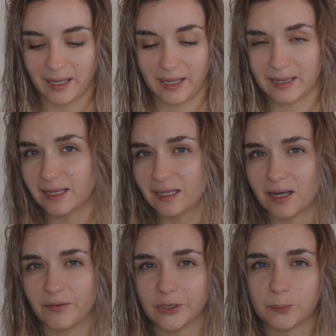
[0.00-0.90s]
And that
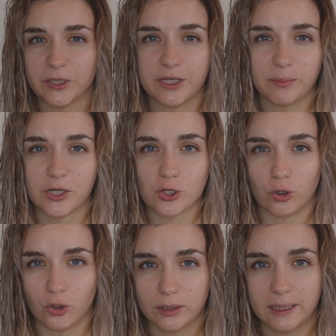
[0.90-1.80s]
covers pretty much
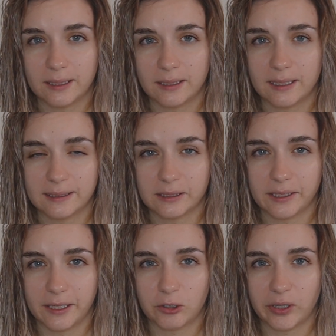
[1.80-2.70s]
all the Dyson
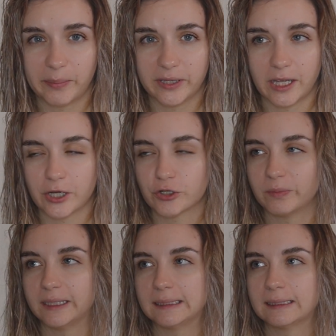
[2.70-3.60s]
Airwrap
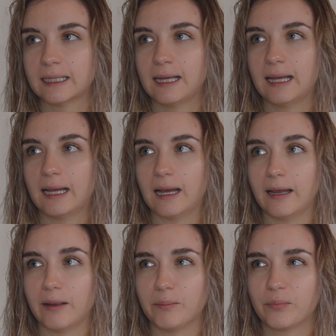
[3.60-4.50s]
attachments.
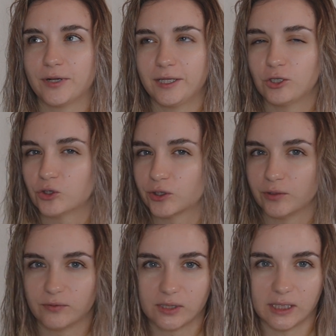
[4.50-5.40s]
I'm pretty sure
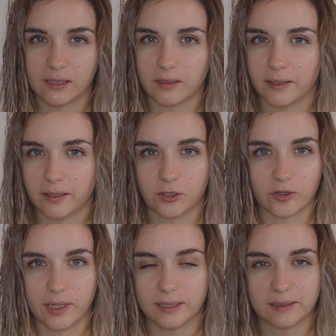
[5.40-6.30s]
you've seen the
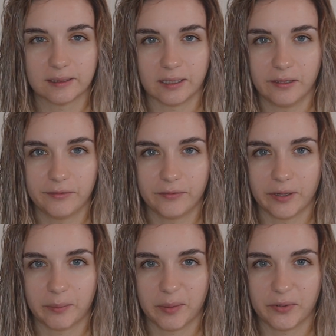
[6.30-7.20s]
hairdryer itself
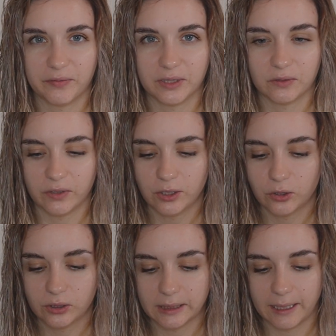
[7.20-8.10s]
in my previous
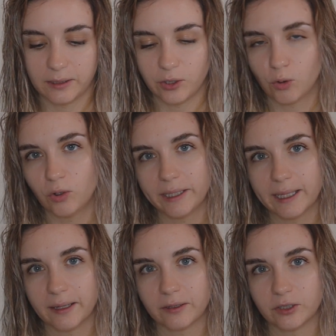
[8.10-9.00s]
videos, and the only
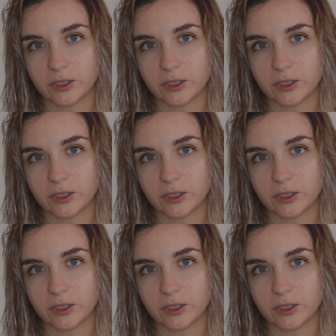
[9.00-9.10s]
other